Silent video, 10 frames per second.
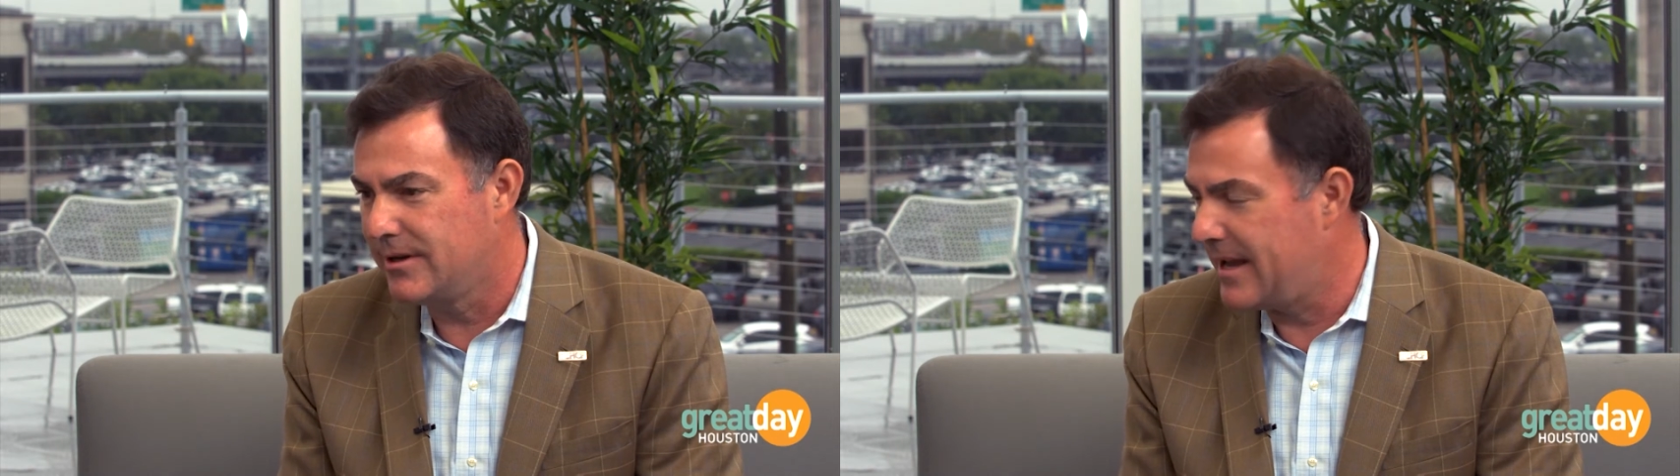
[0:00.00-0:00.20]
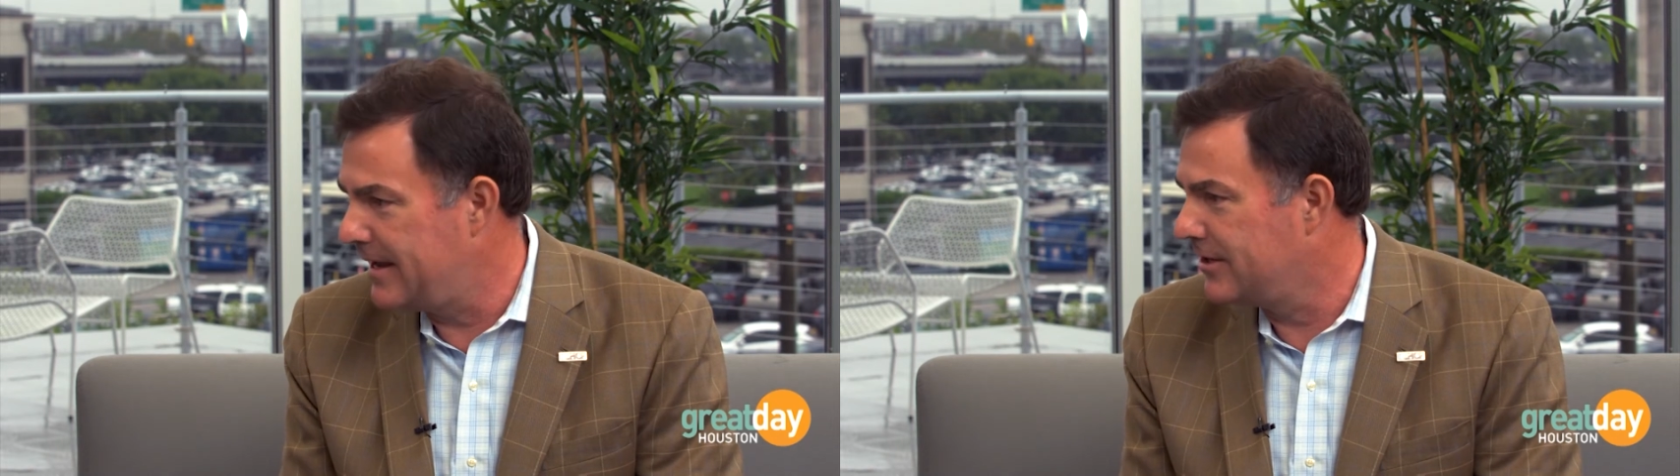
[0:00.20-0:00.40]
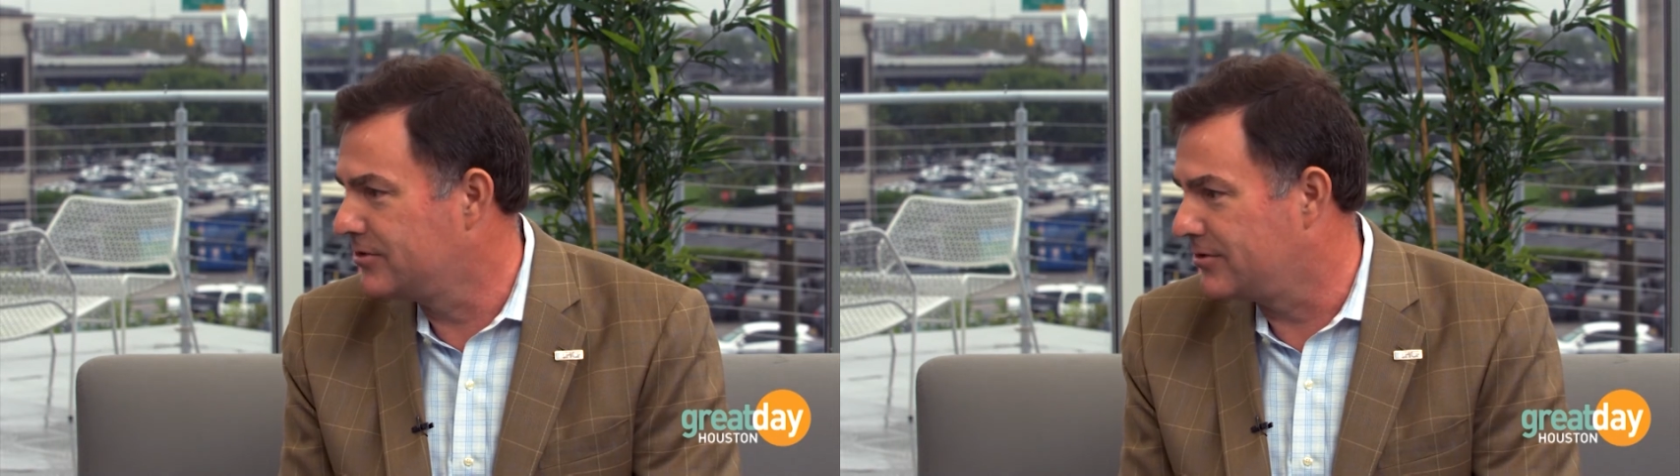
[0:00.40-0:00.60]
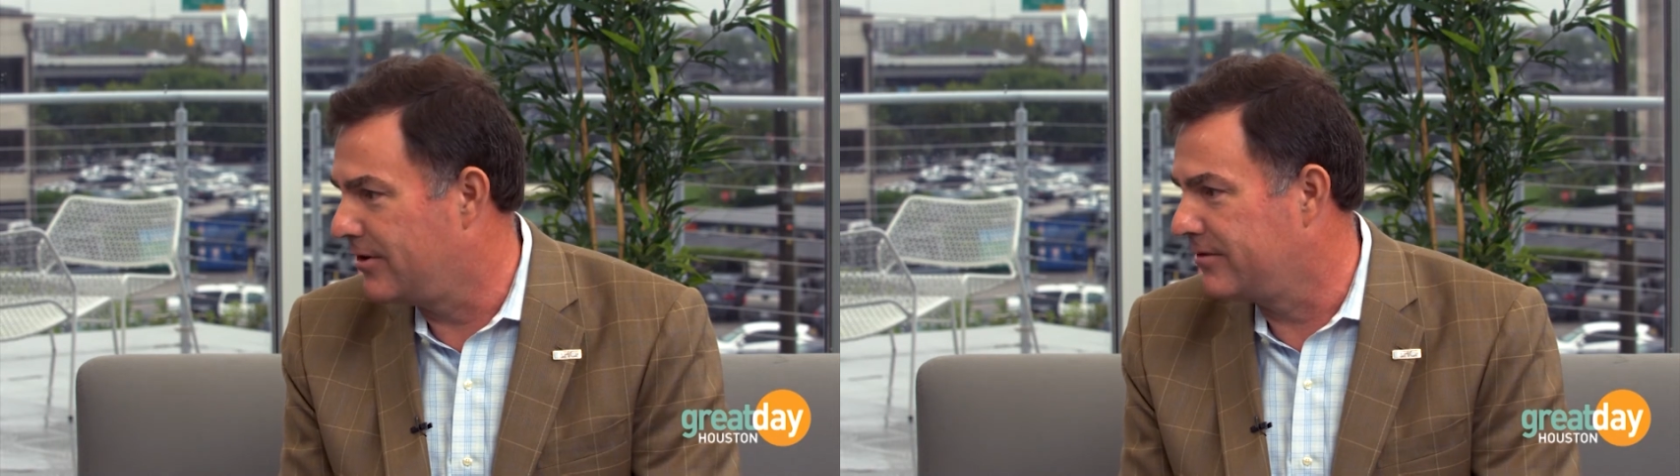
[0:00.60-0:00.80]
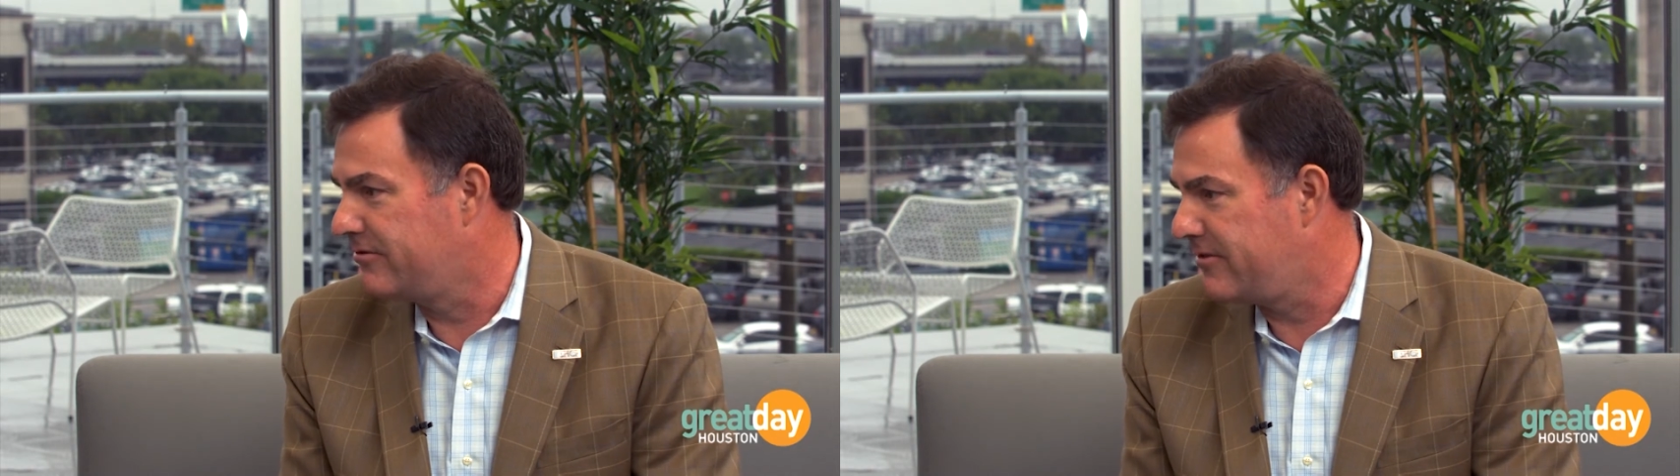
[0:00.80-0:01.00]

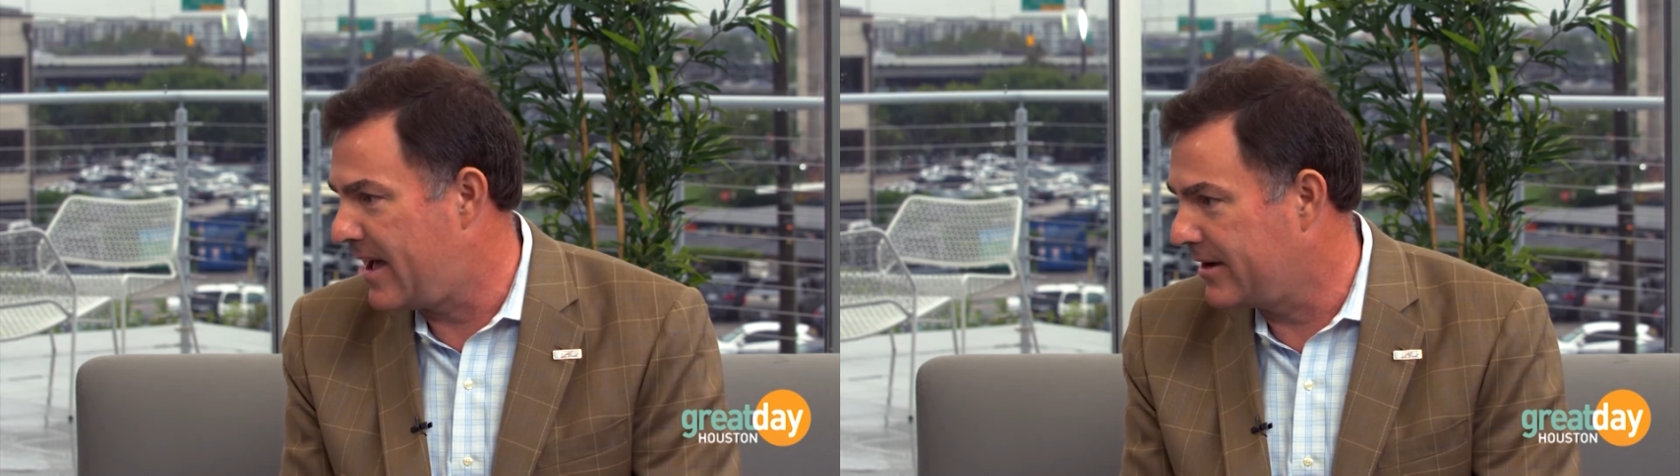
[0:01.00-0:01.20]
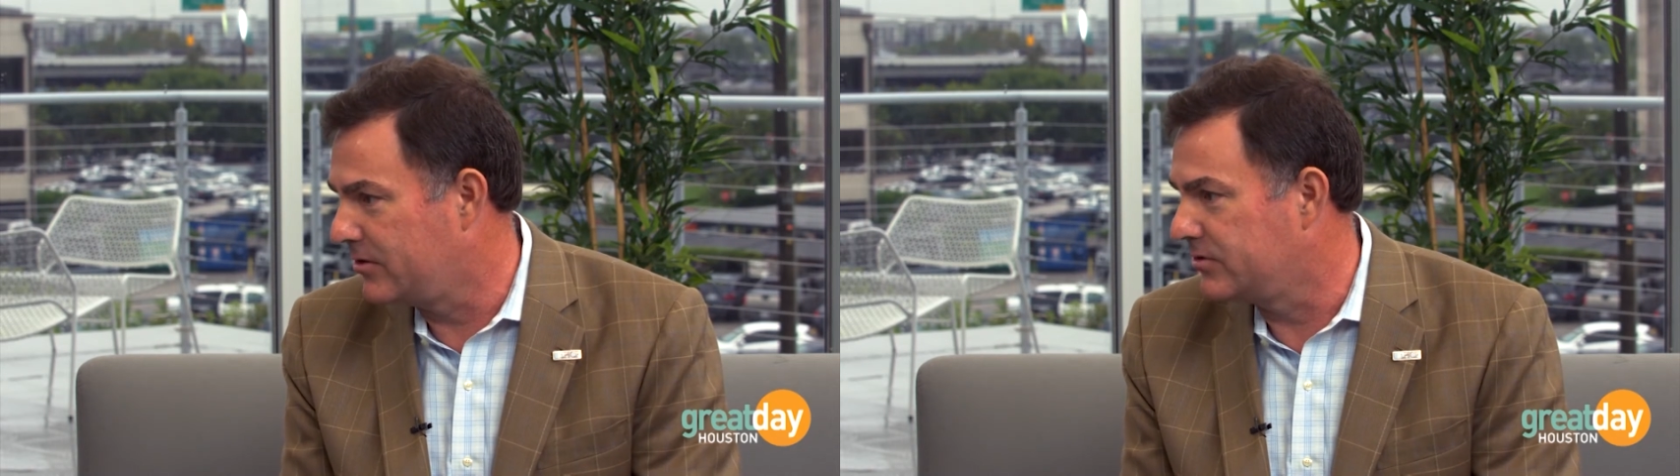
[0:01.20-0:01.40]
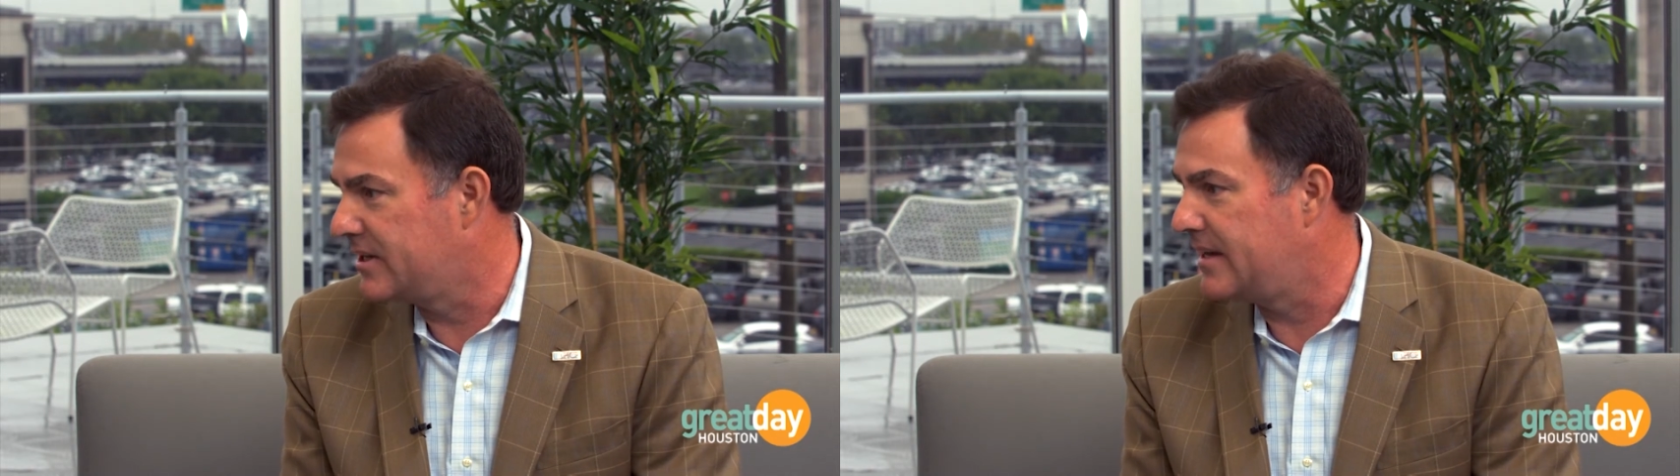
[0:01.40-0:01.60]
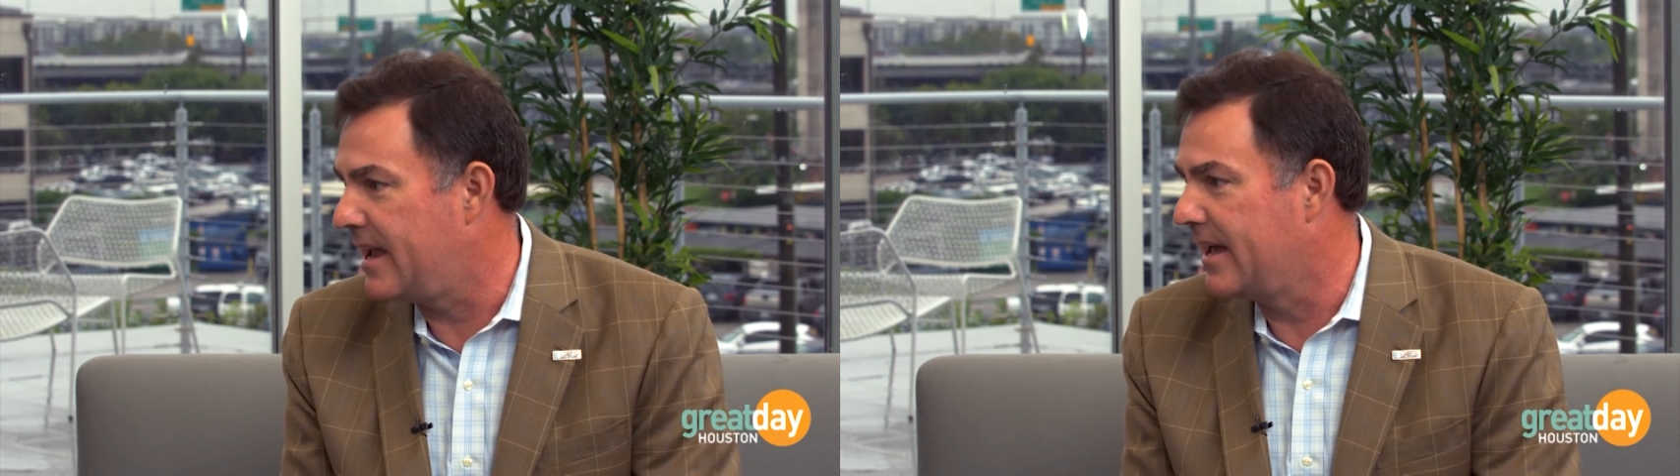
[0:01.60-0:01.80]
hands-on faculty